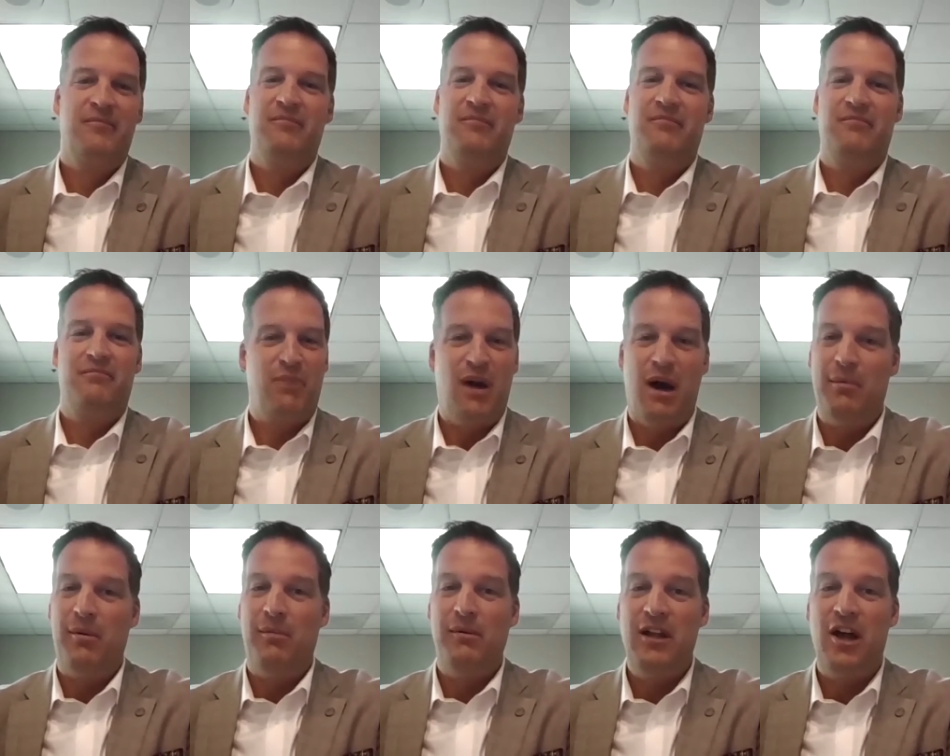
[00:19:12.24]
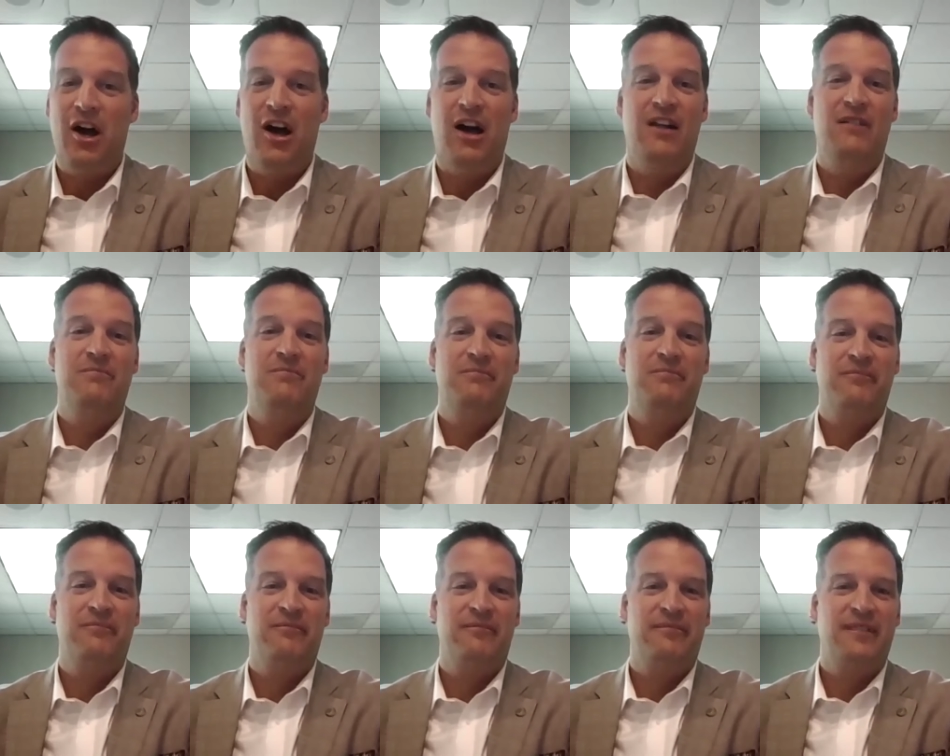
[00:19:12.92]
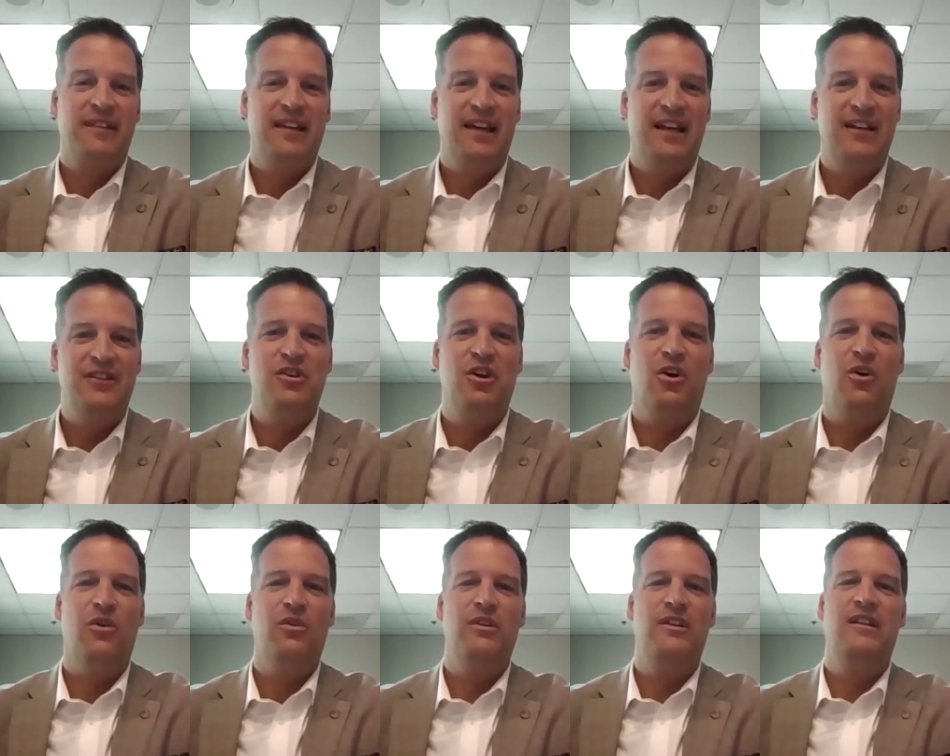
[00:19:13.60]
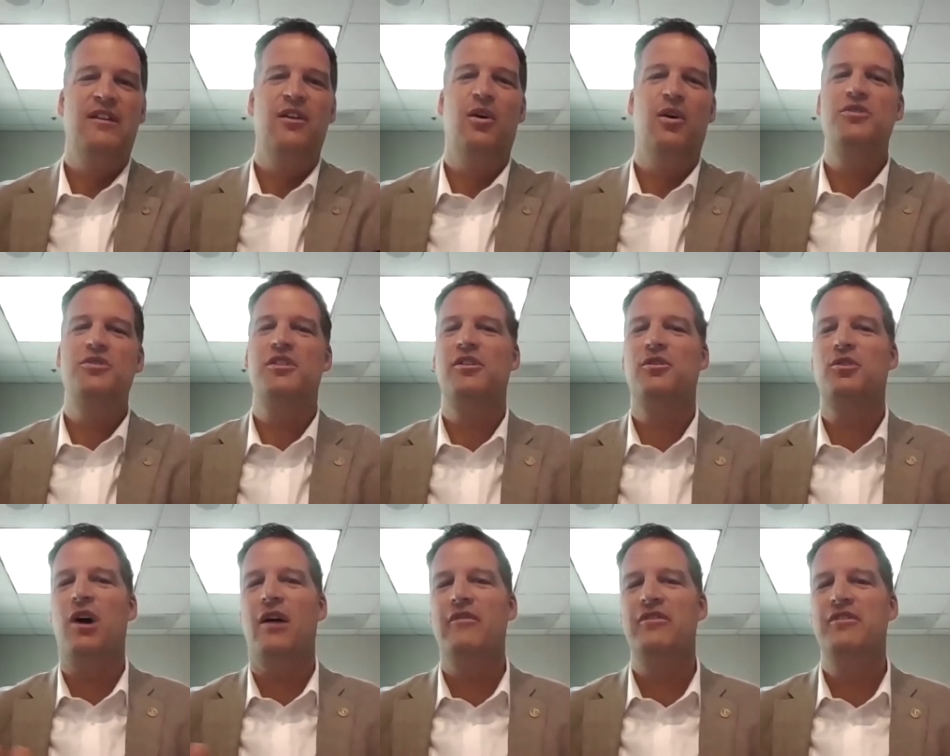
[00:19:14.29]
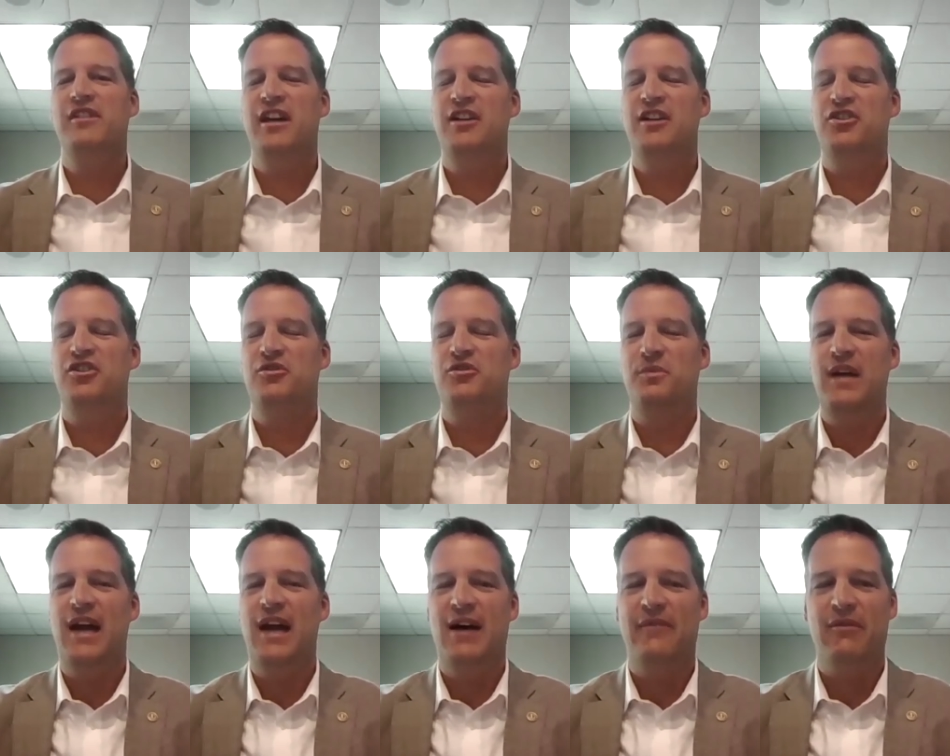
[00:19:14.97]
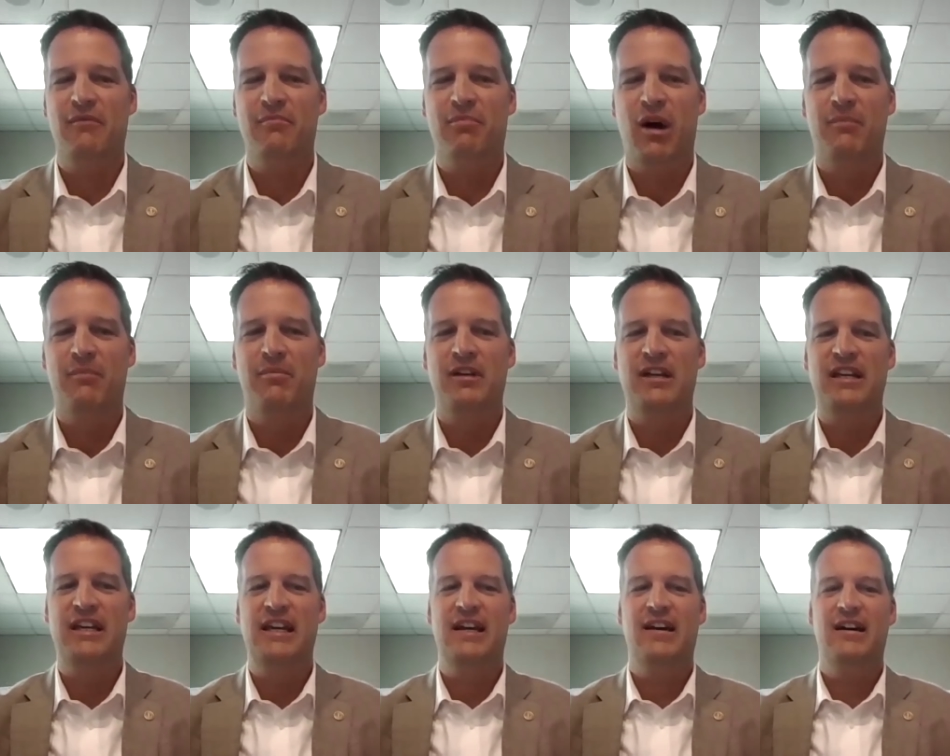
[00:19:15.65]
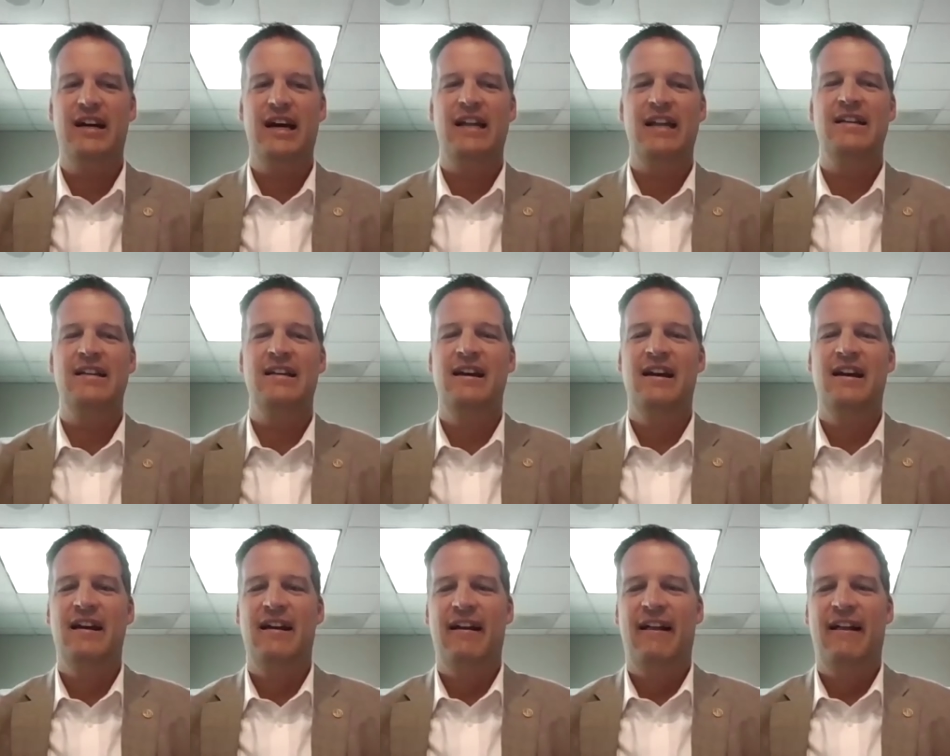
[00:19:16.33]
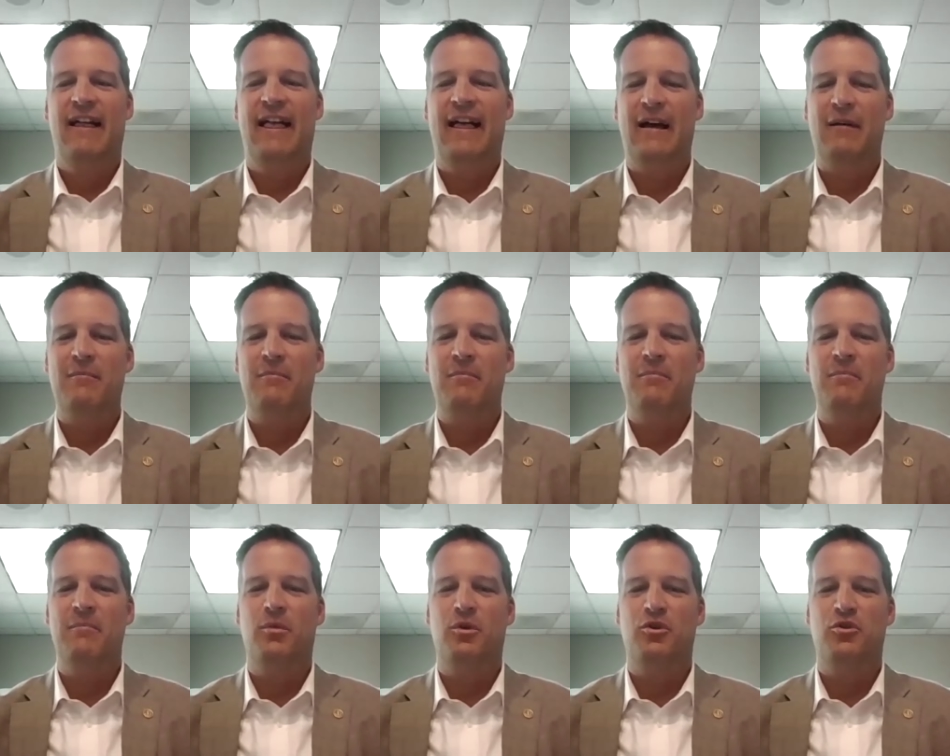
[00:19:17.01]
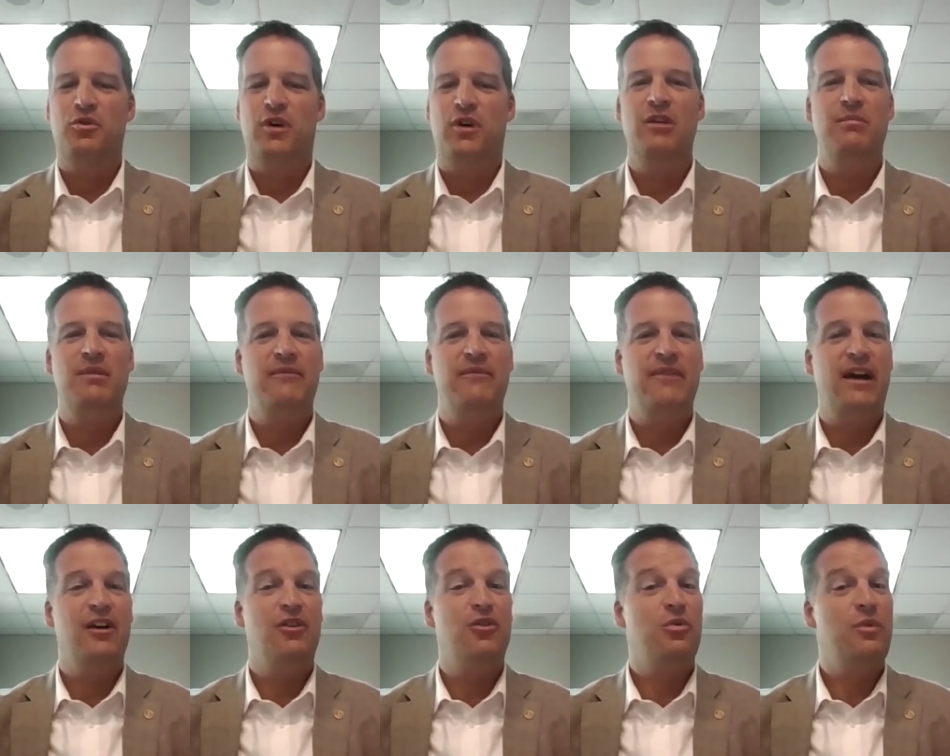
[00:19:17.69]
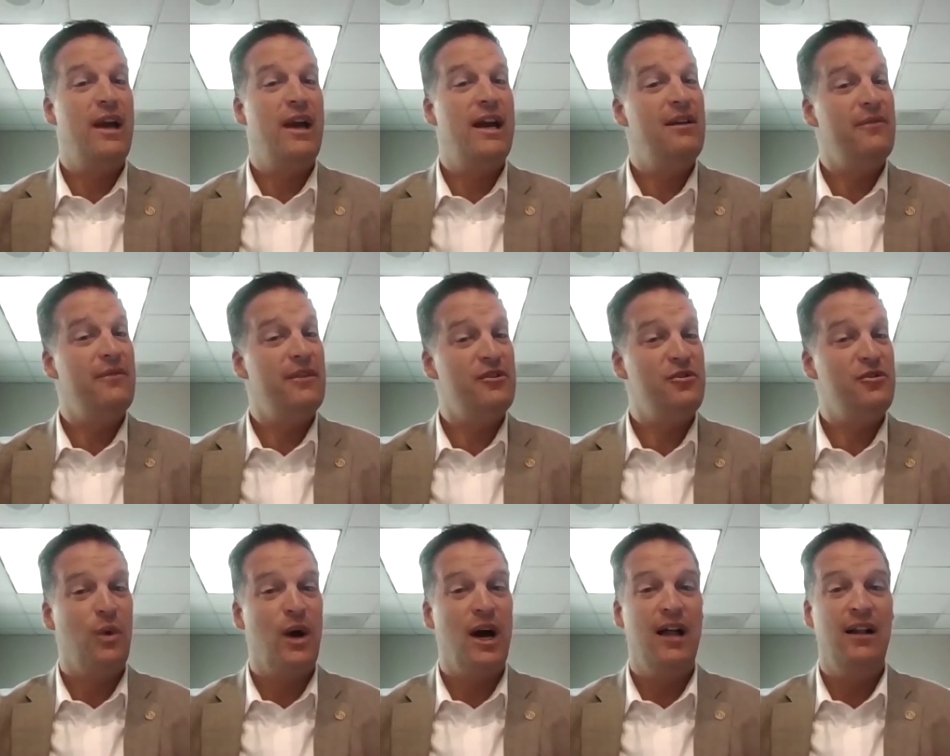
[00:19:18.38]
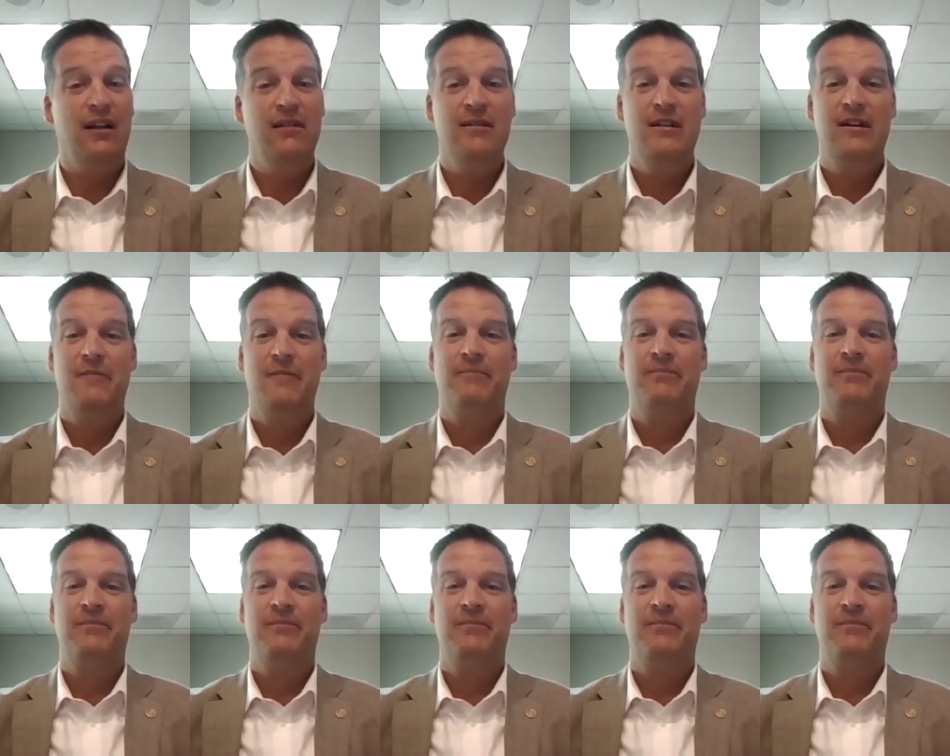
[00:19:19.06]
Right. Probably not. And so those are the conversations we have on property here. And um, we're trying to be very creative as well.